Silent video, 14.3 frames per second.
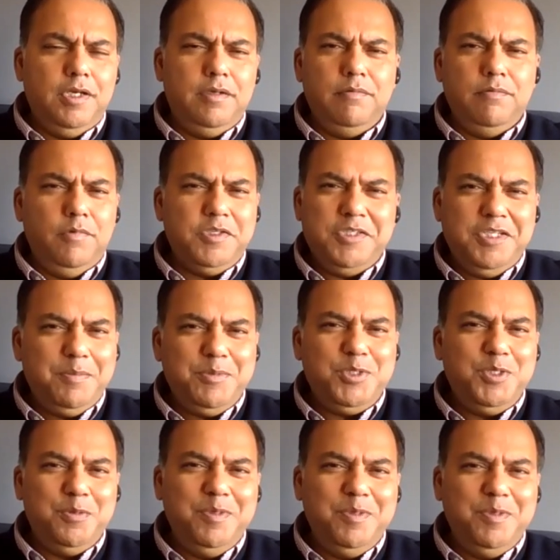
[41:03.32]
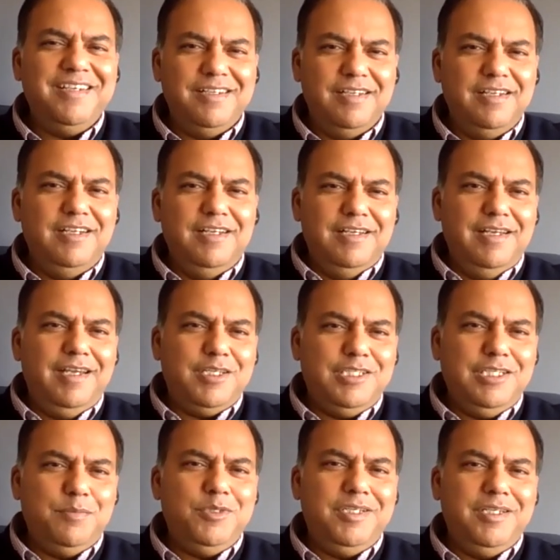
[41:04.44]
And WhatsApp should be
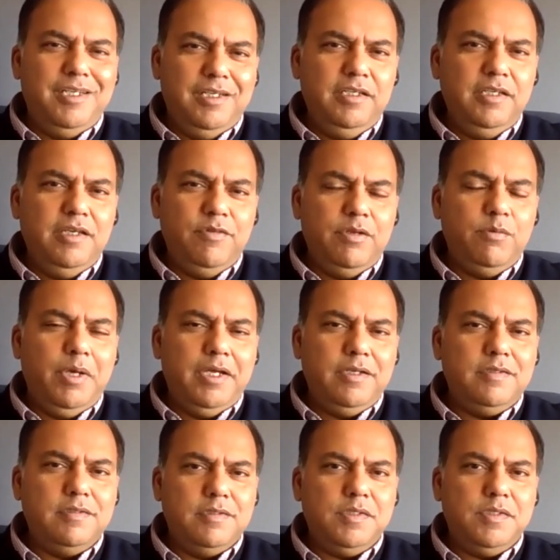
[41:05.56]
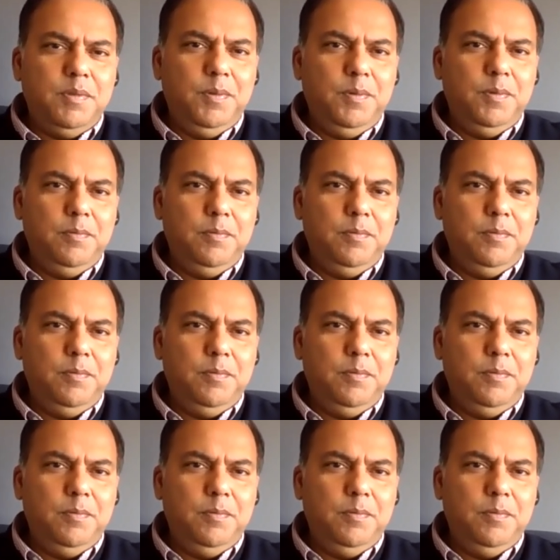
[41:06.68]
accepted nearly everywhere. So